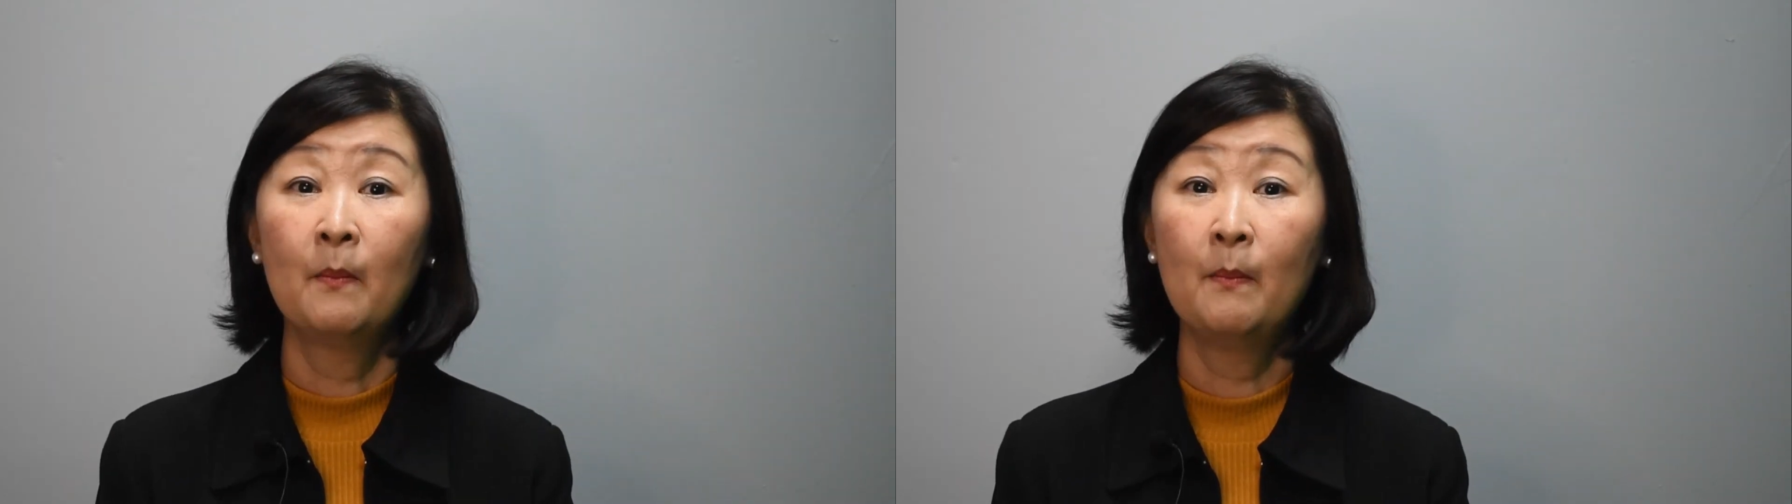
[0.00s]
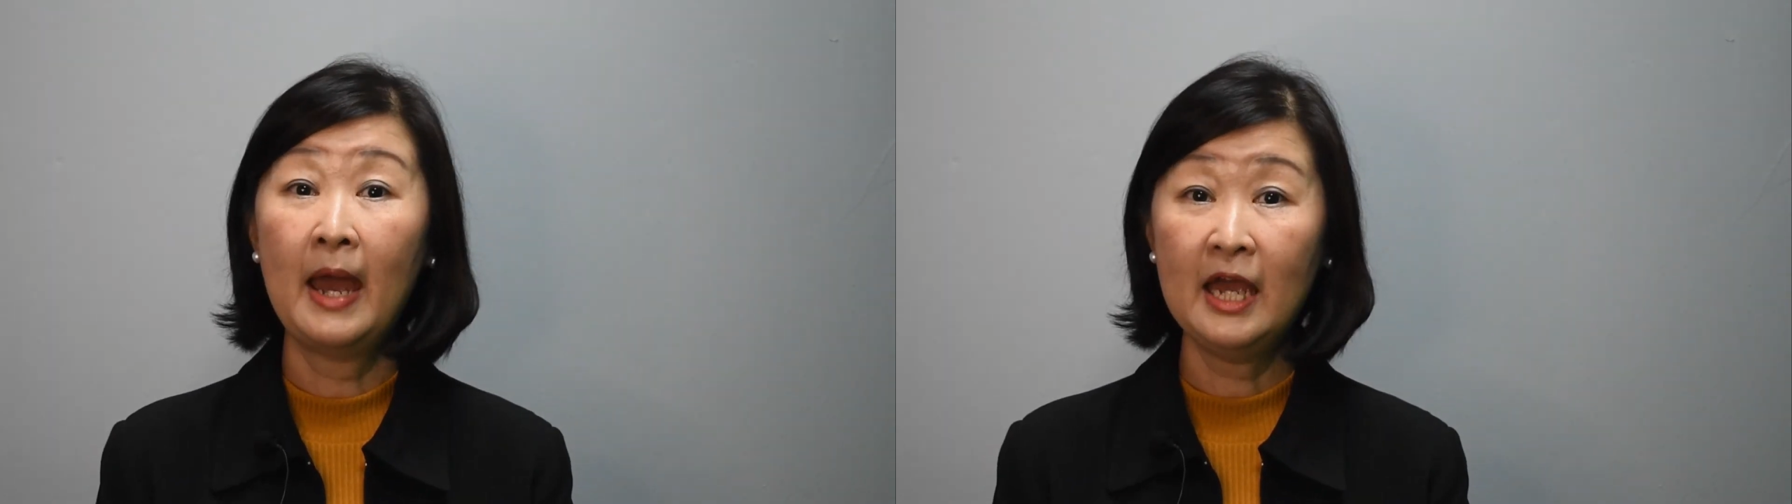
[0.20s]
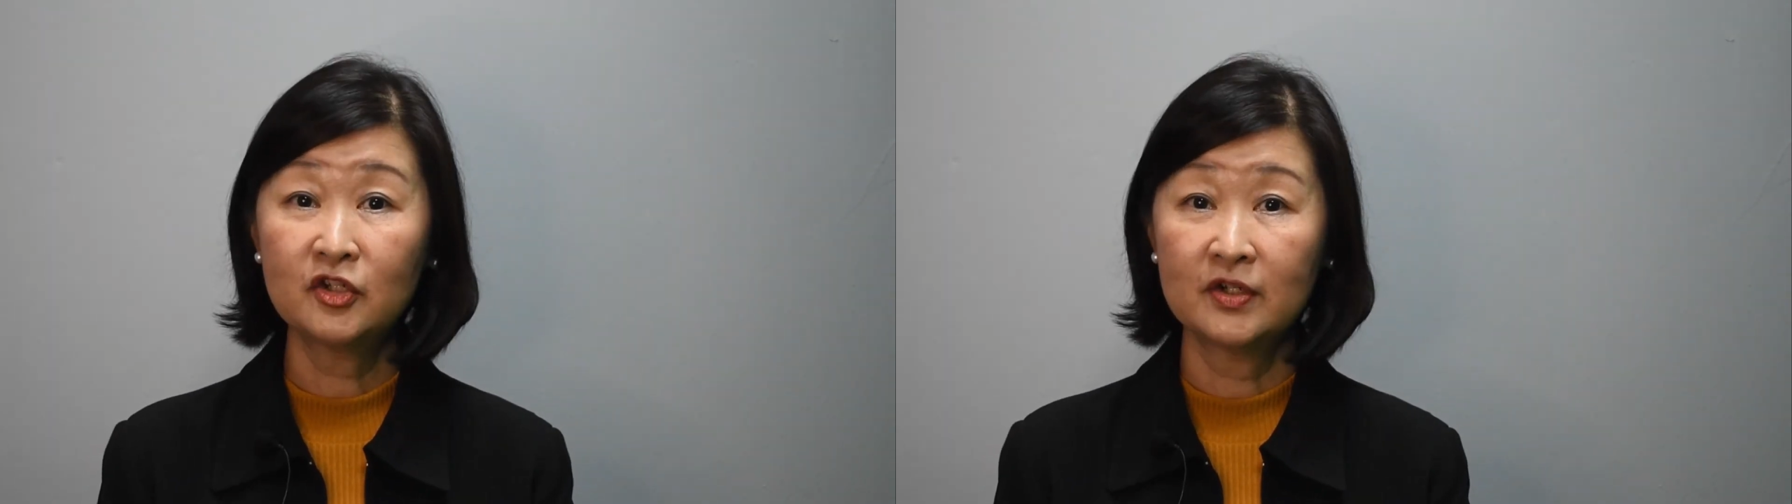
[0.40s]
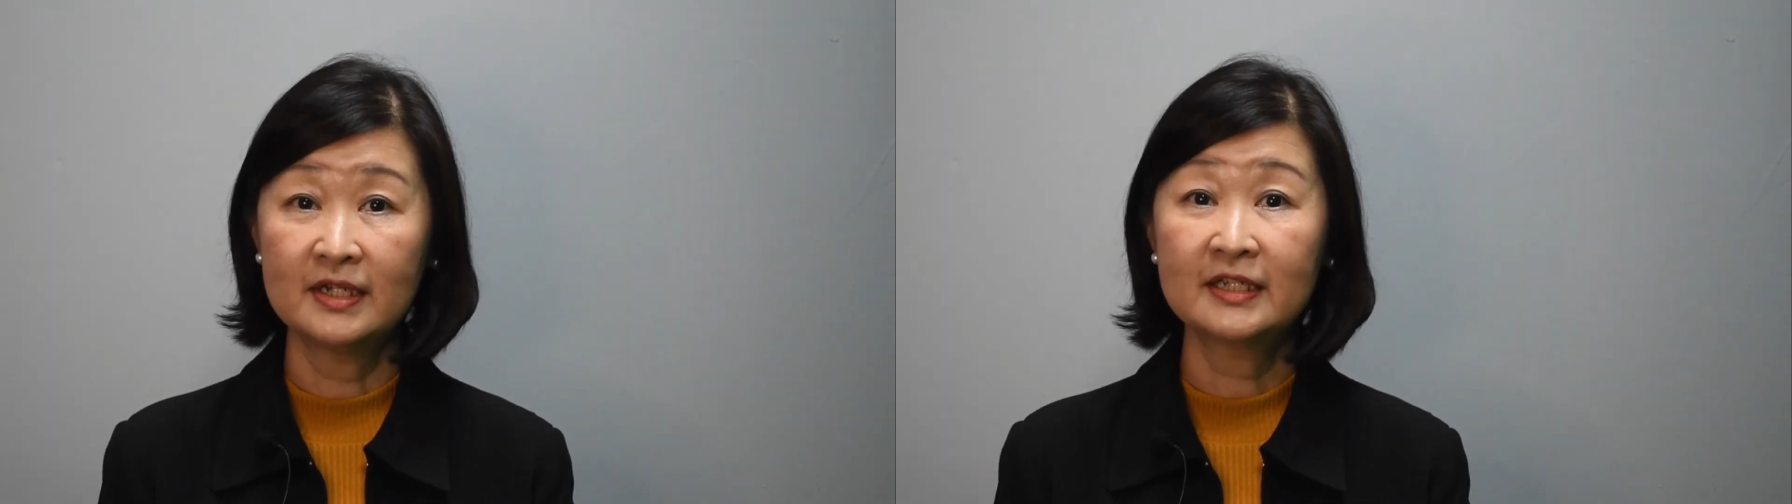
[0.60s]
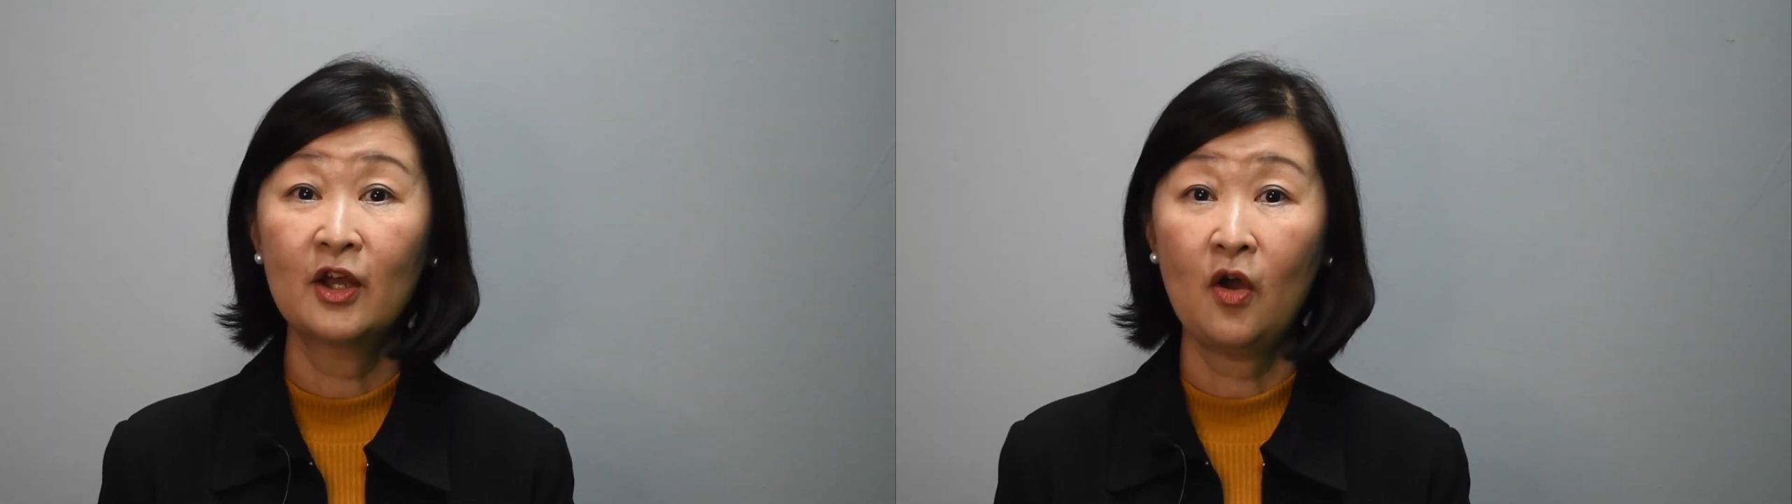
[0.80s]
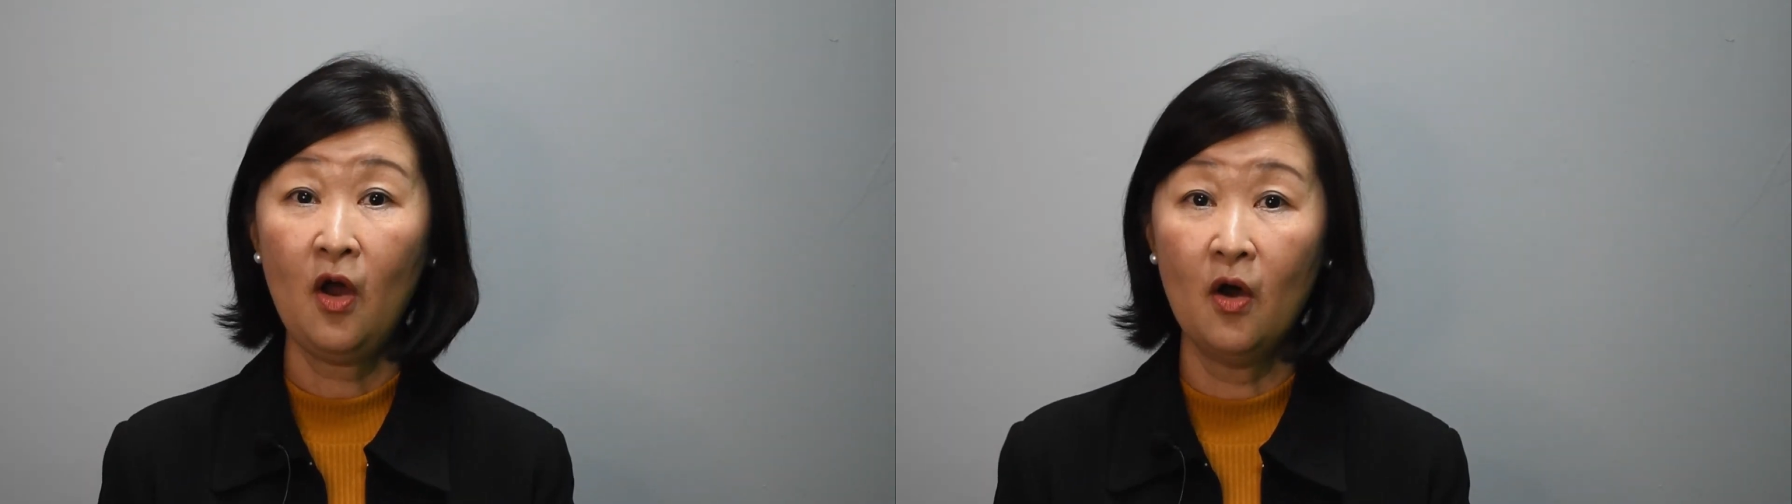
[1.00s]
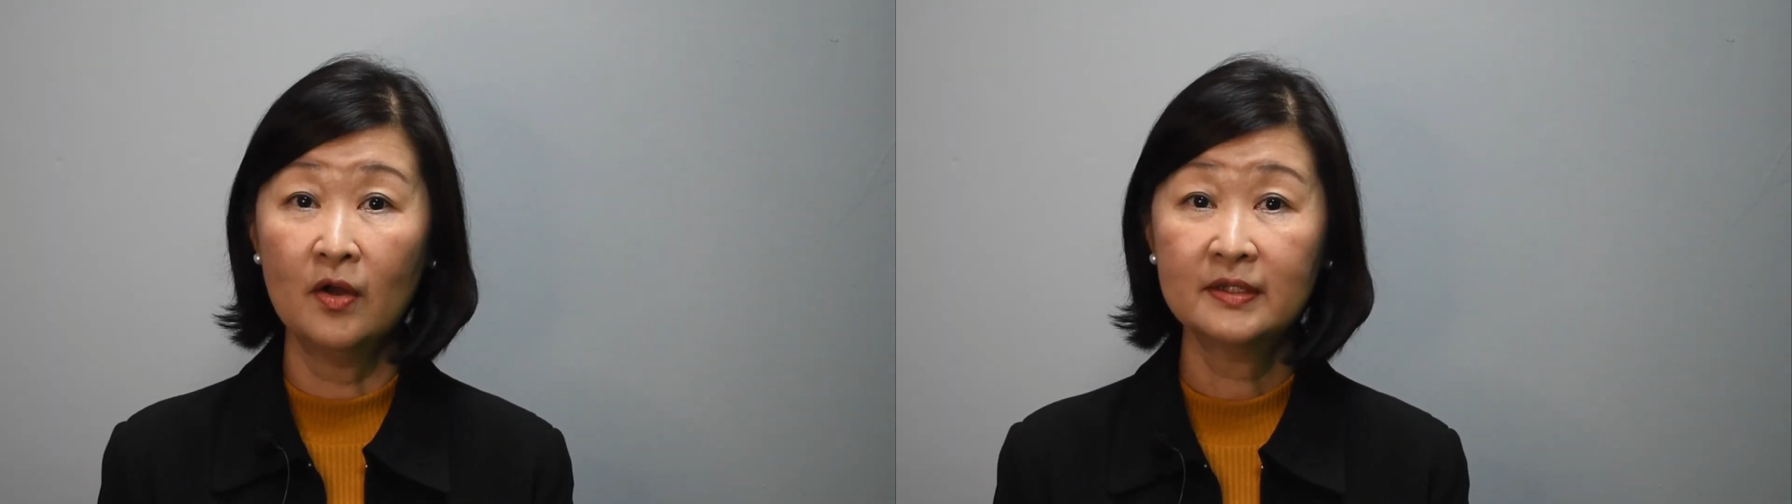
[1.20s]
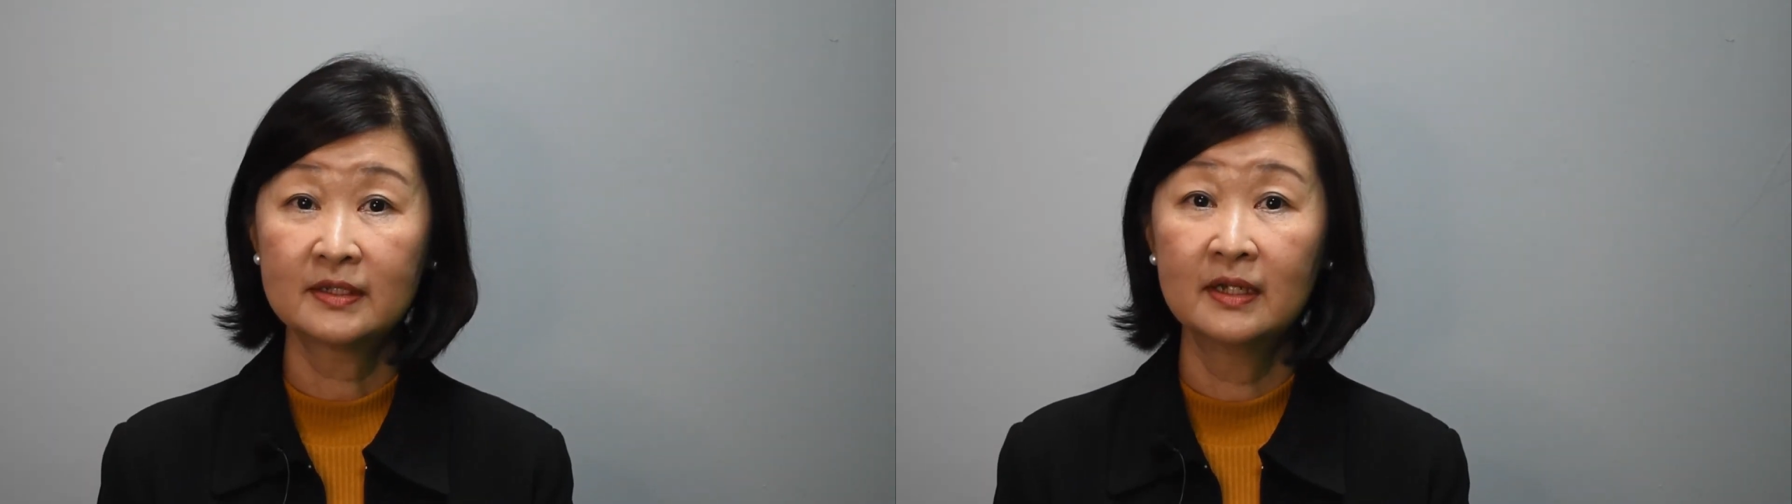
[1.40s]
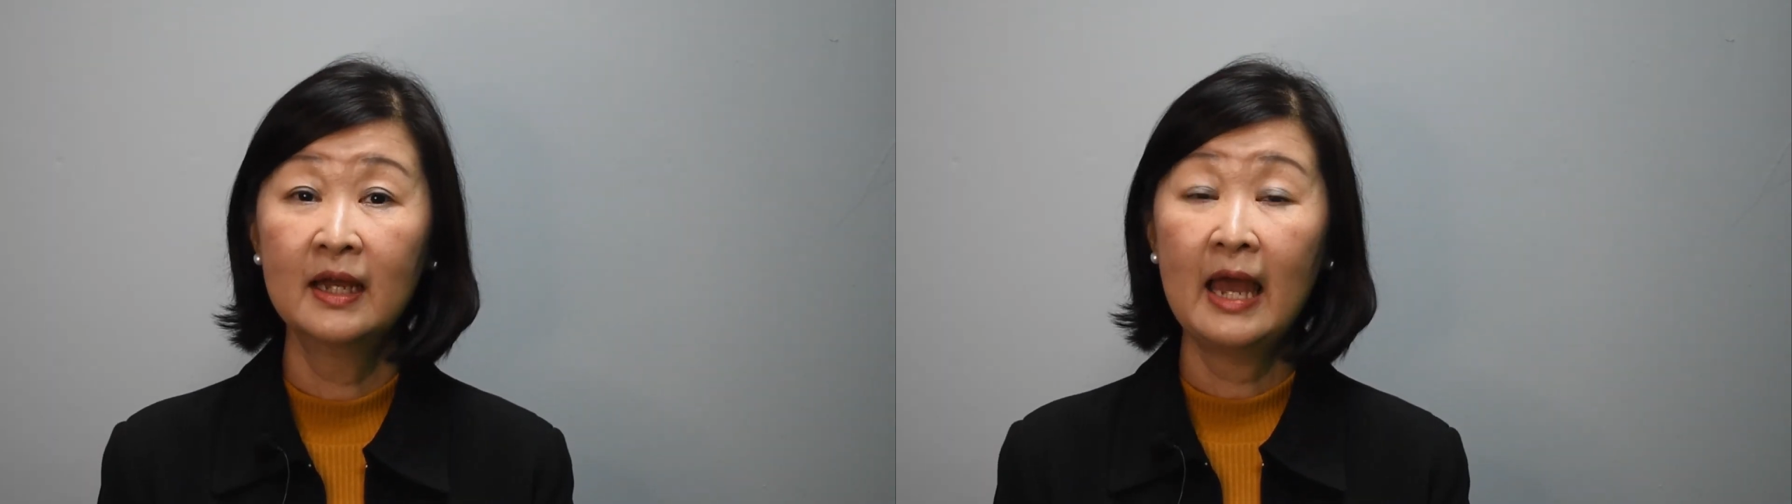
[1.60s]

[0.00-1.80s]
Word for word: measures costs